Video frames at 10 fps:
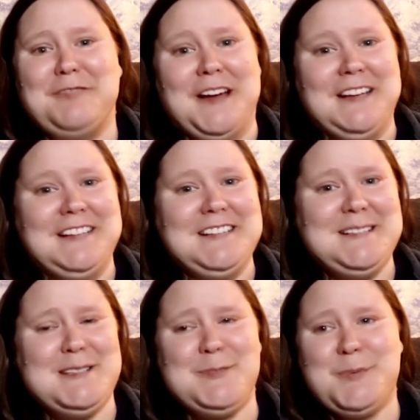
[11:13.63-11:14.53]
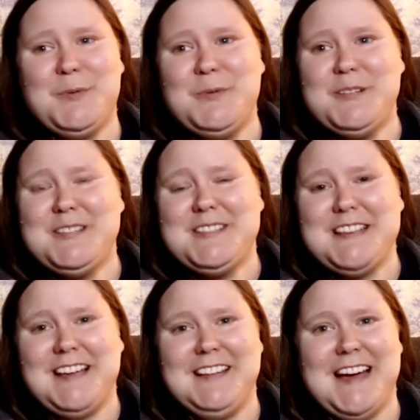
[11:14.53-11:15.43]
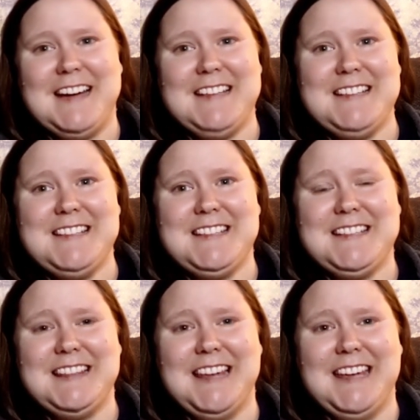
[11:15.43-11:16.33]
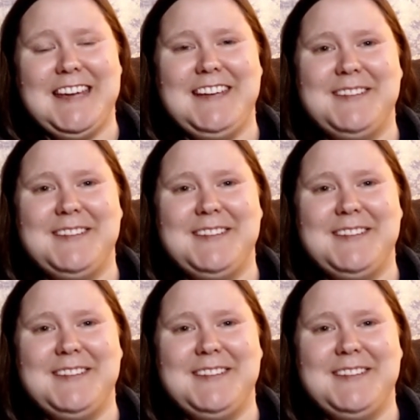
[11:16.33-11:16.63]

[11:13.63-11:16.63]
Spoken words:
fun spooks, a lot of, like,